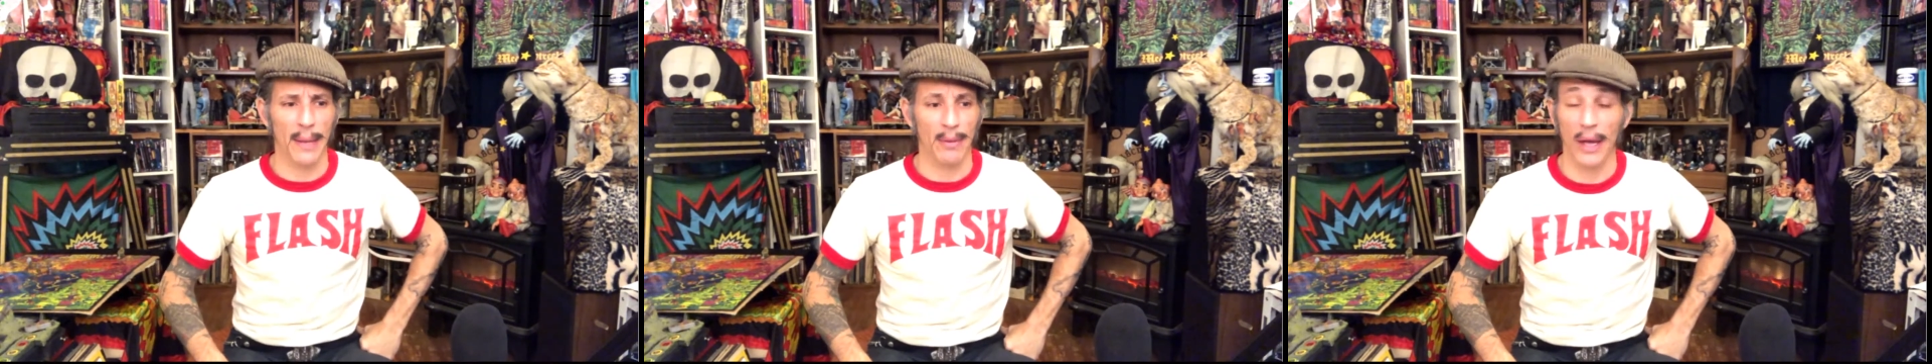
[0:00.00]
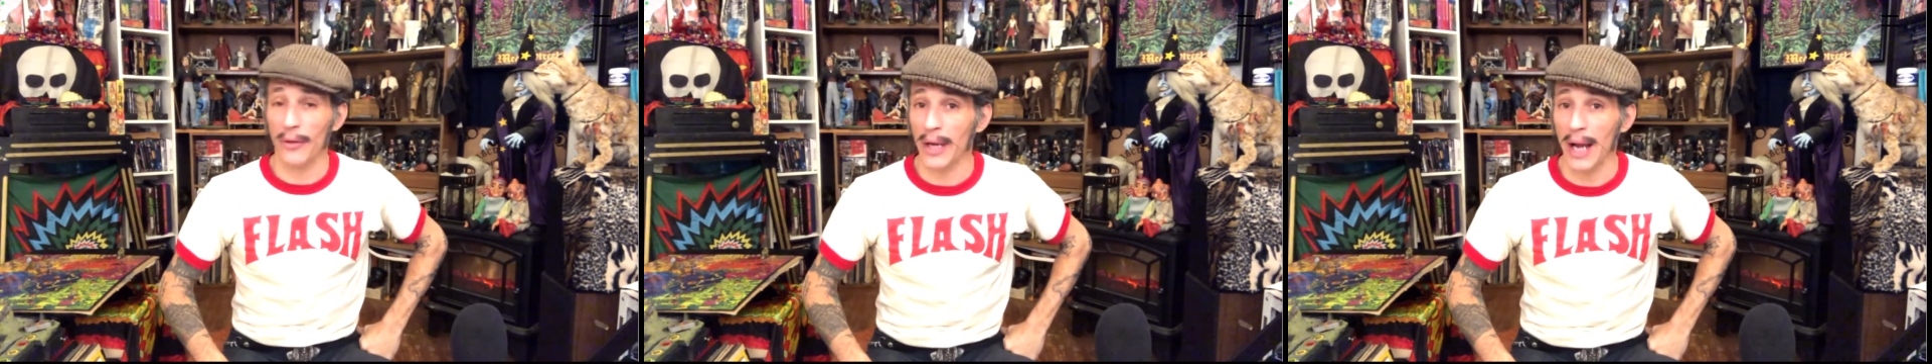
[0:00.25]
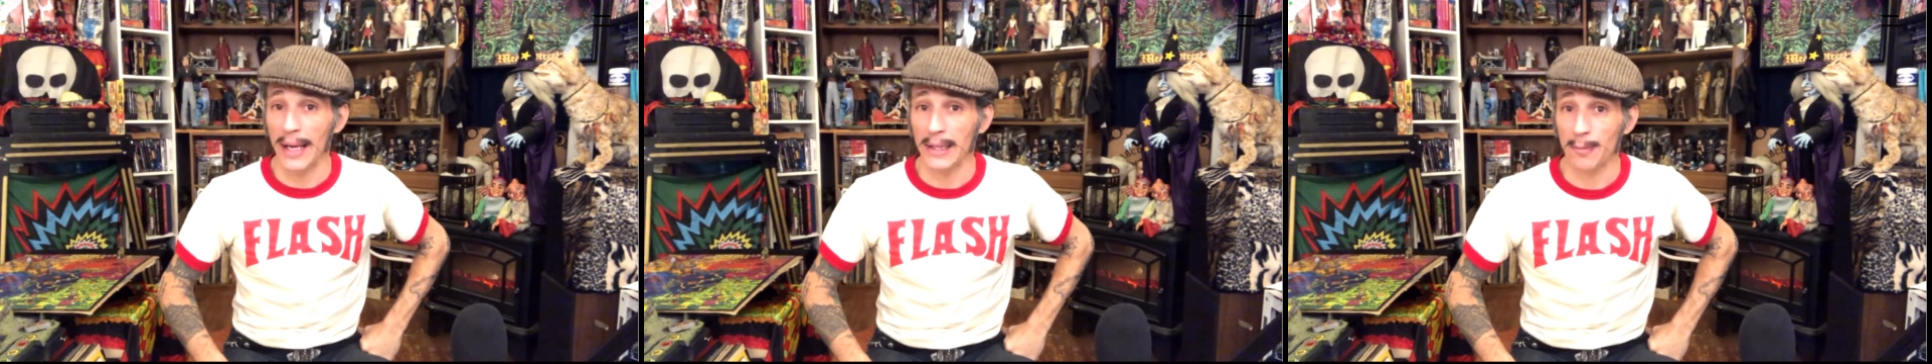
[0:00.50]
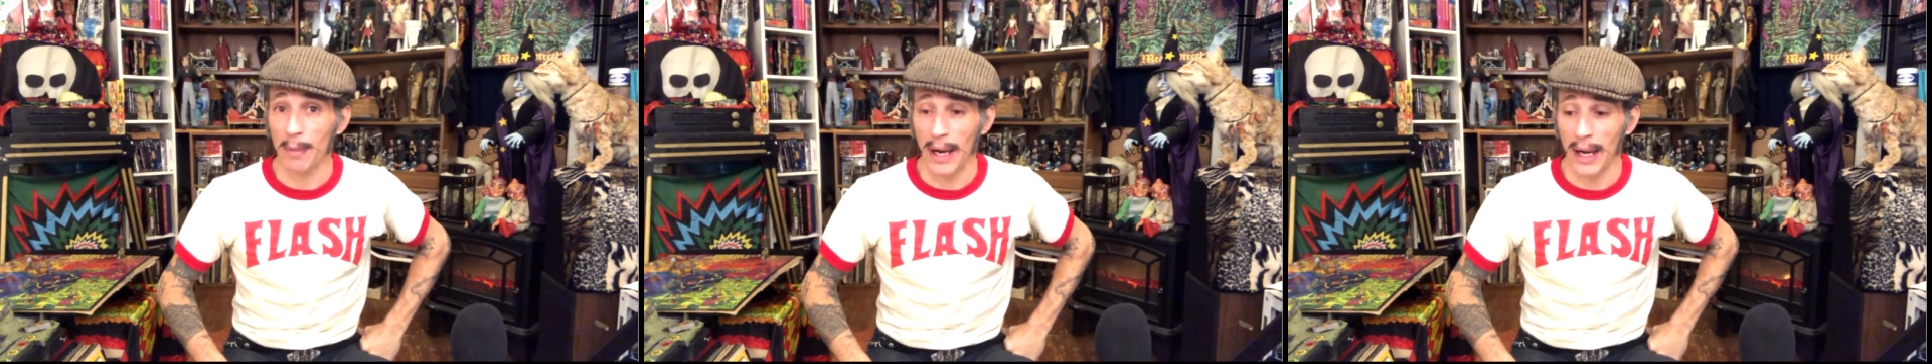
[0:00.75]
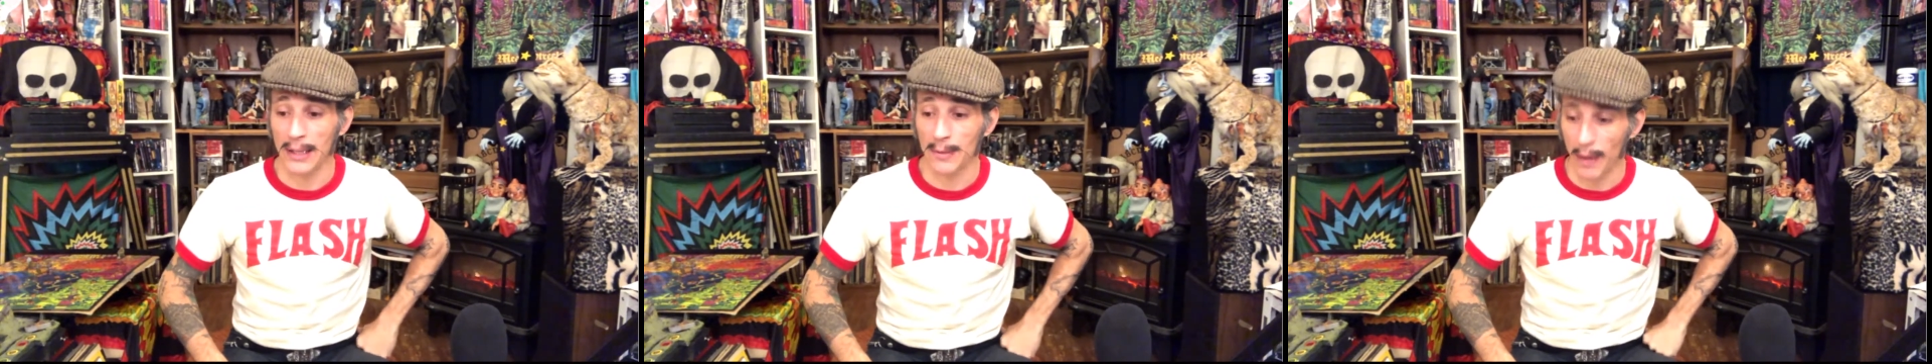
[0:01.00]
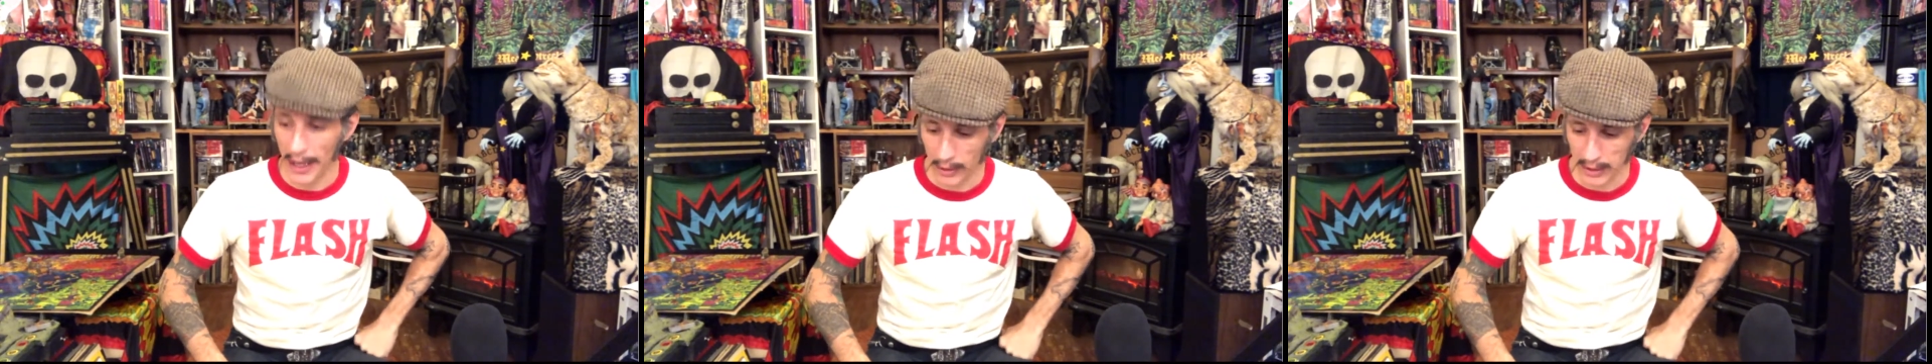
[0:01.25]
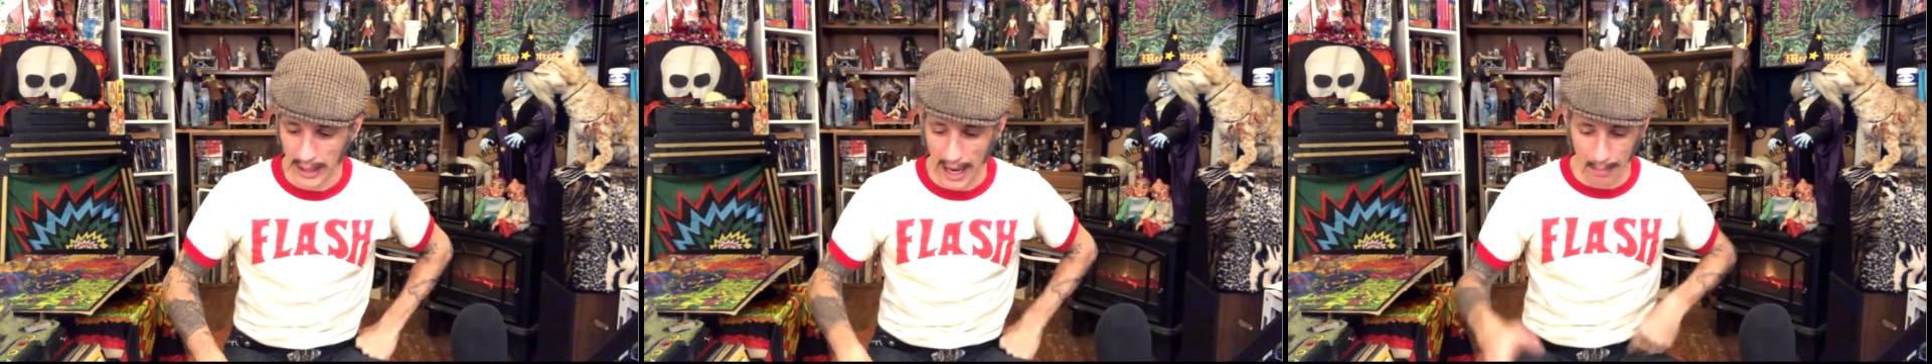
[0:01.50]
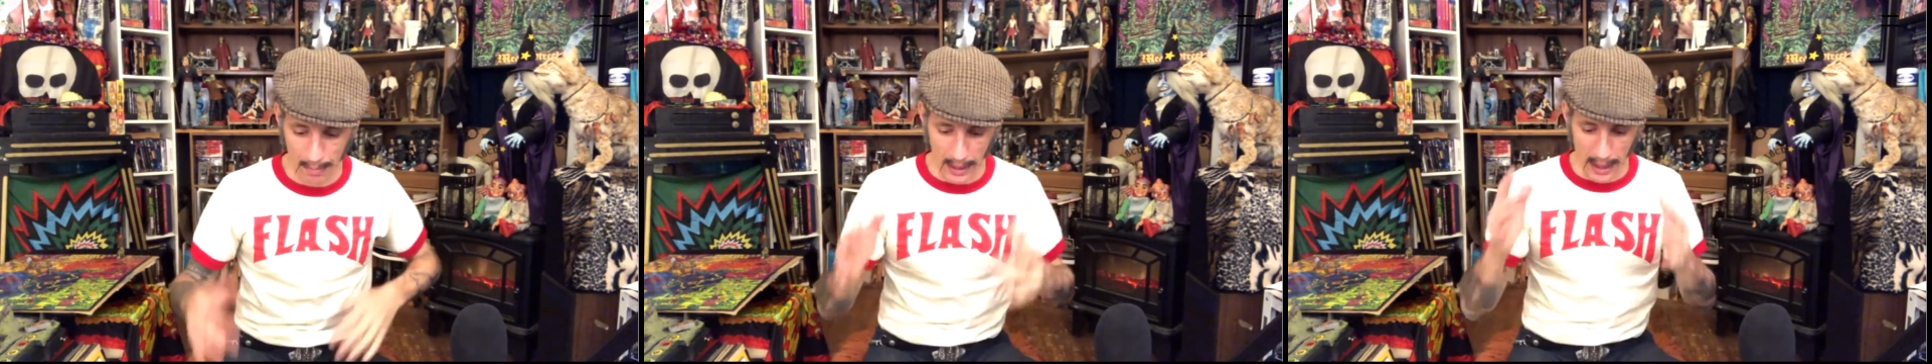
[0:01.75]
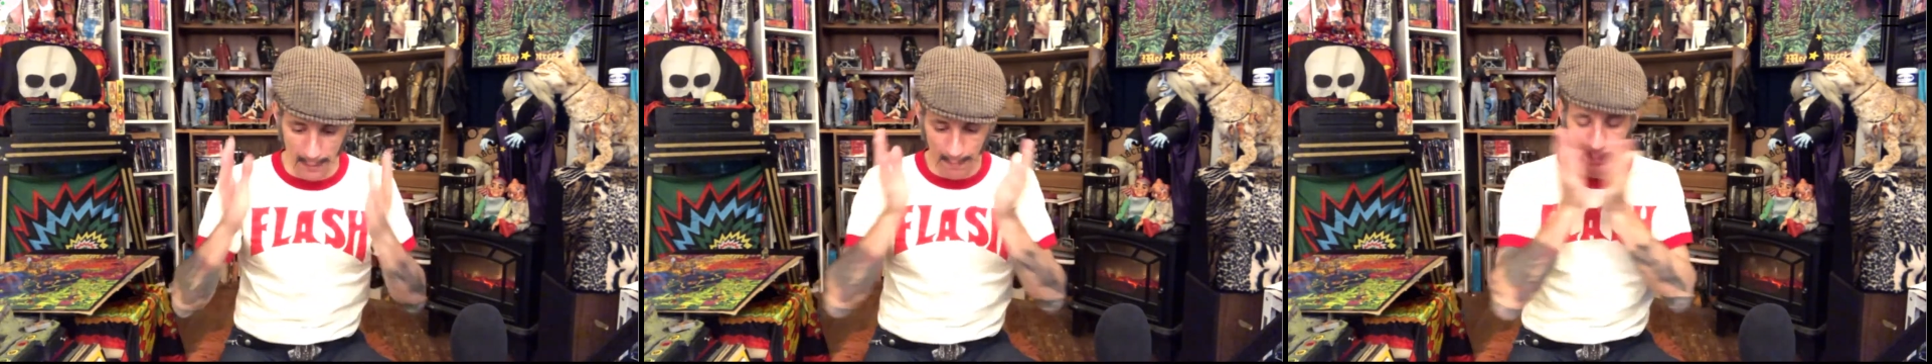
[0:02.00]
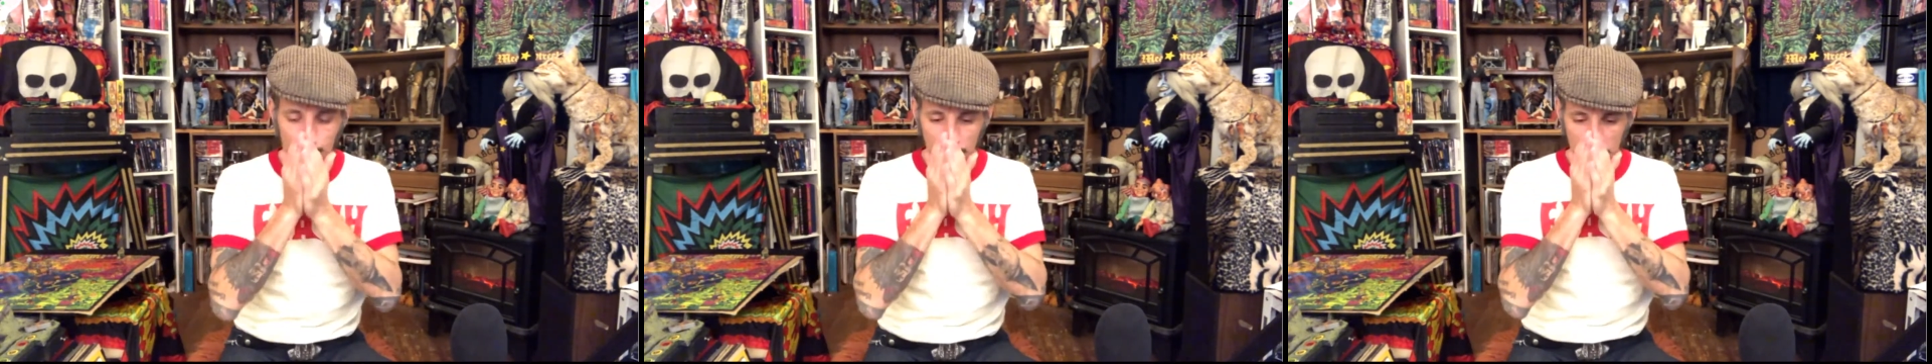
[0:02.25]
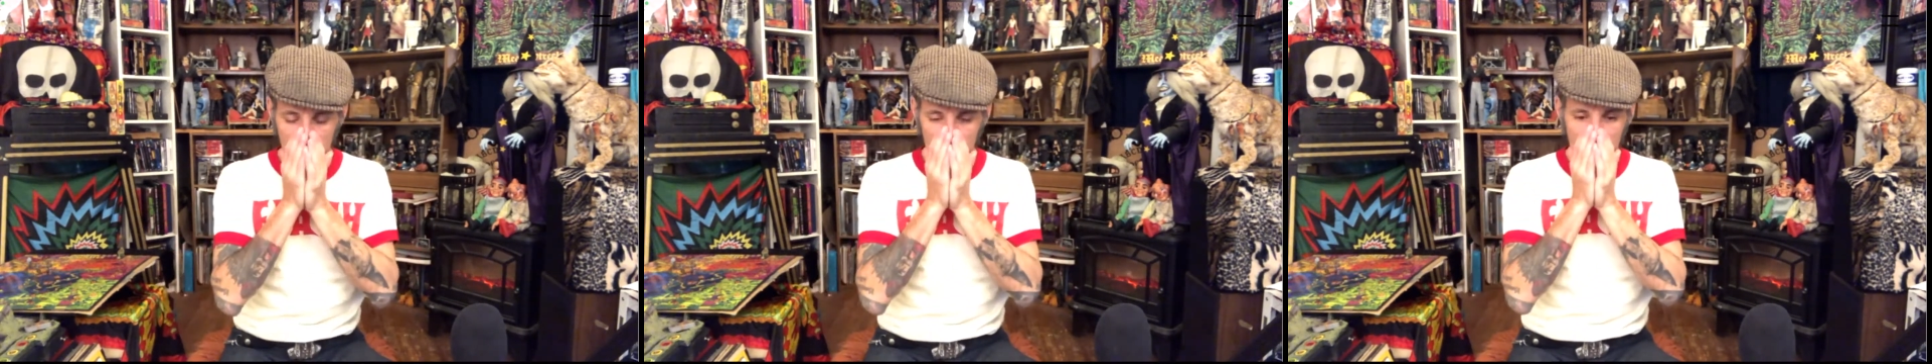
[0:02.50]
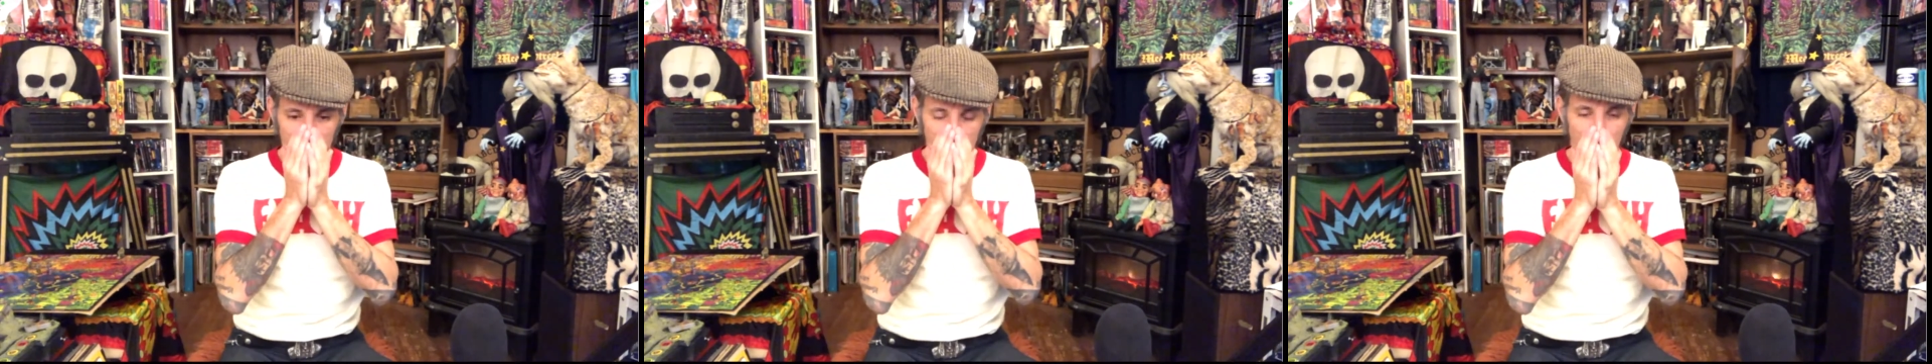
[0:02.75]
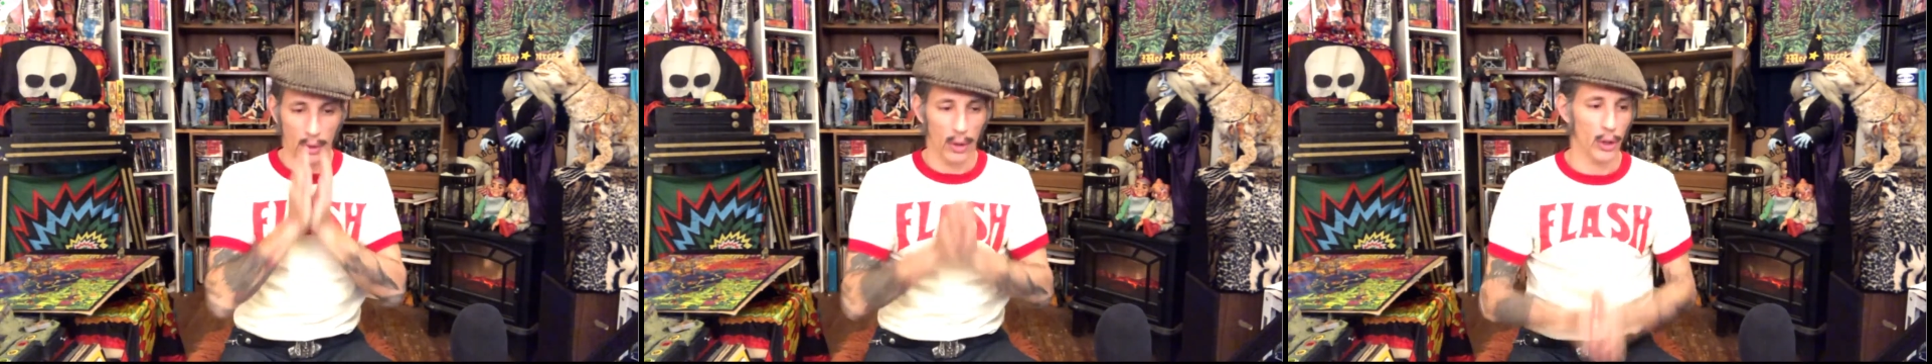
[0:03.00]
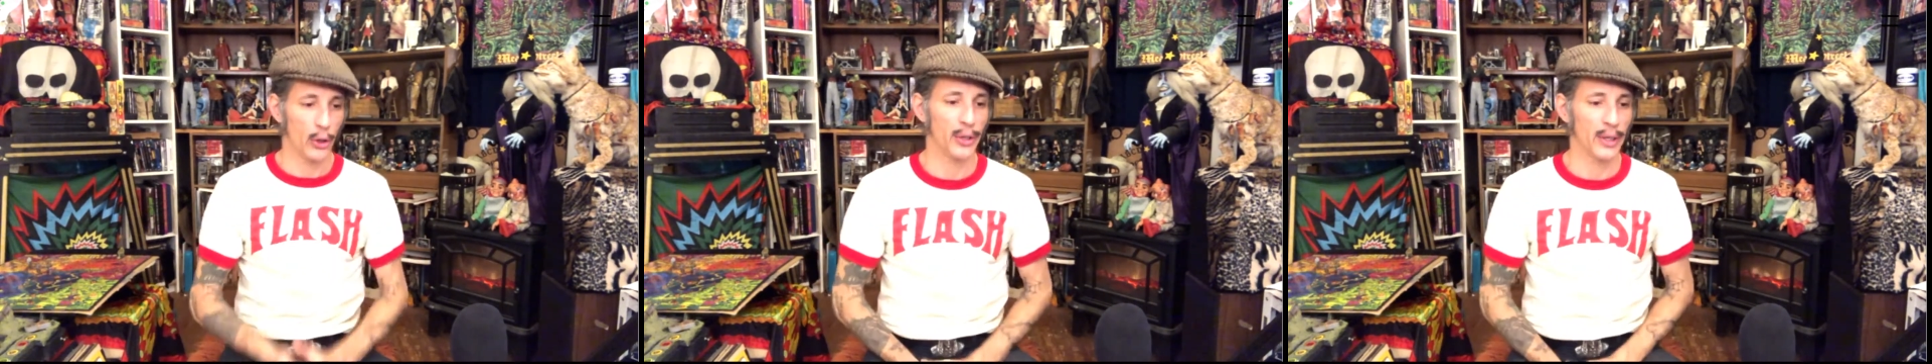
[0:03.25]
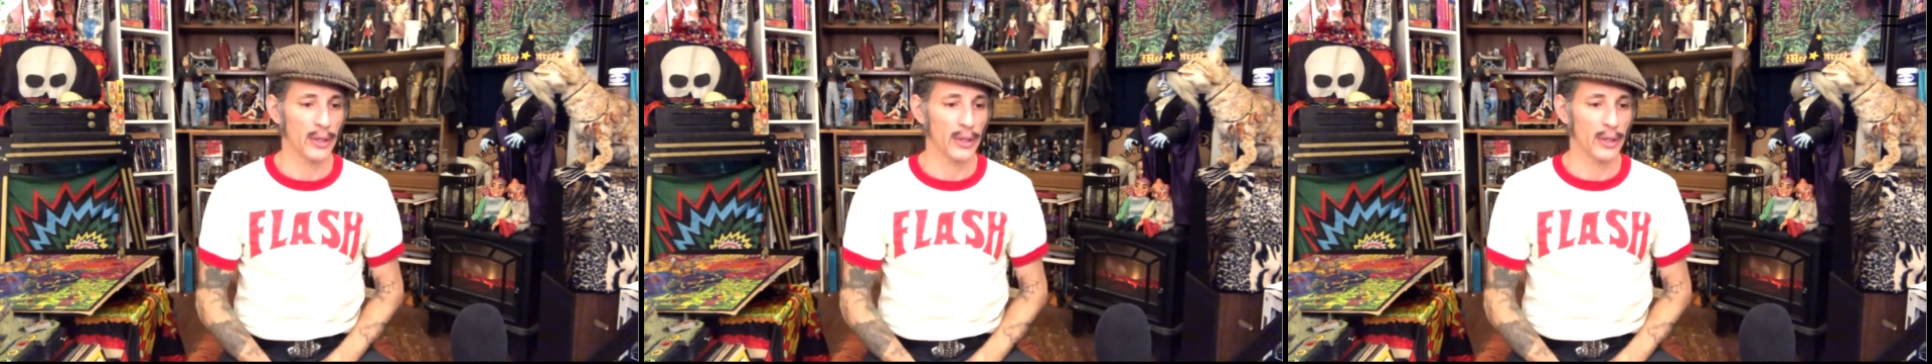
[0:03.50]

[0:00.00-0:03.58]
The other guy in Spinal Tap. Goodness